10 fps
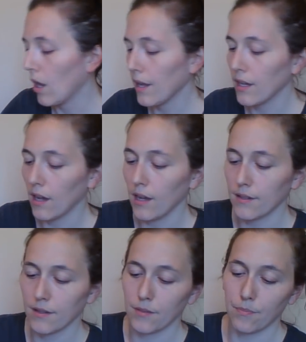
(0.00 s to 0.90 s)
I
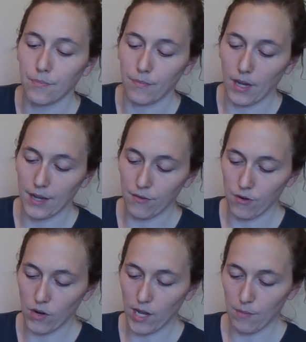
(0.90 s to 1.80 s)
got, I don't
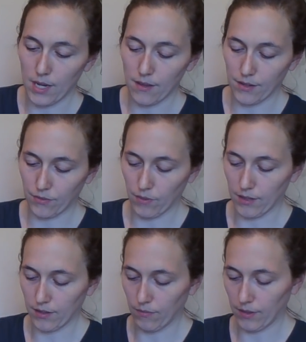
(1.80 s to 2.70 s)
know how many this
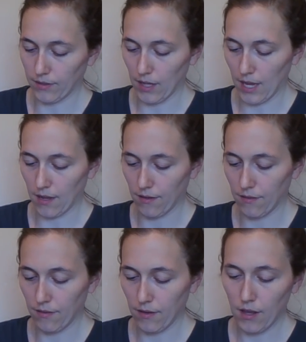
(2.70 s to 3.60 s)
was. It was like
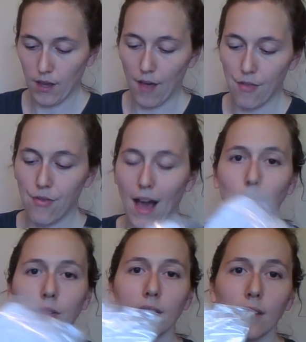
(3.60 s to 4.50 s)

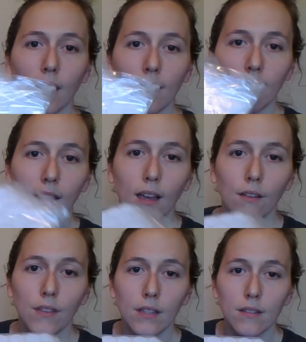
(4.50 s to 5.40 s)
1,000, I think,
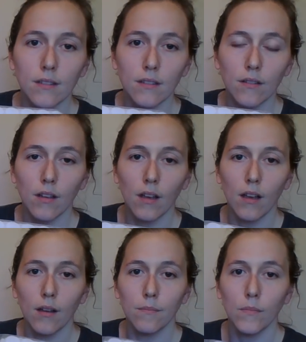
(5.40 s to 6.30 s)
of these
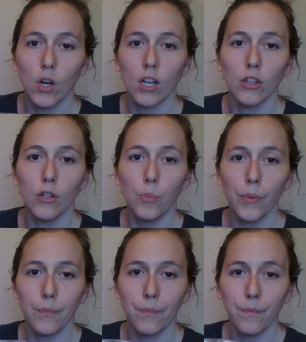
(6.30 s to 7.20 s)
hook and loop